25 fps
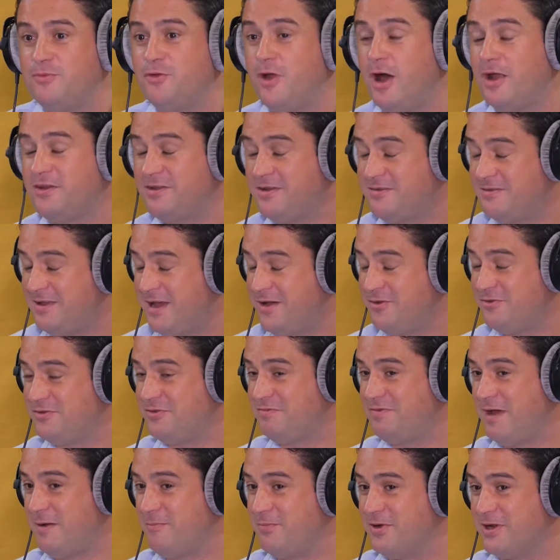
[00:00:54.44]
I'm sorry, I did say it was
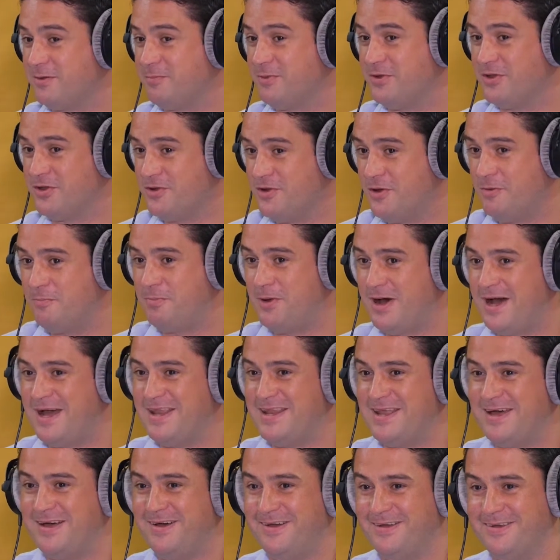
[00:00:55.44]
a fabric, but you're not
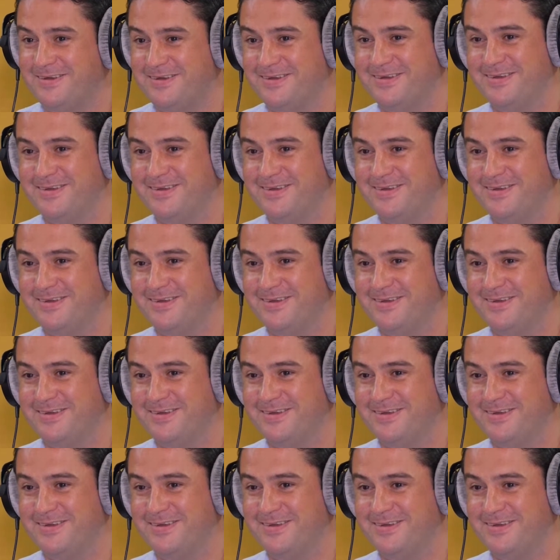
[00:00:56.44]
buying that, are you?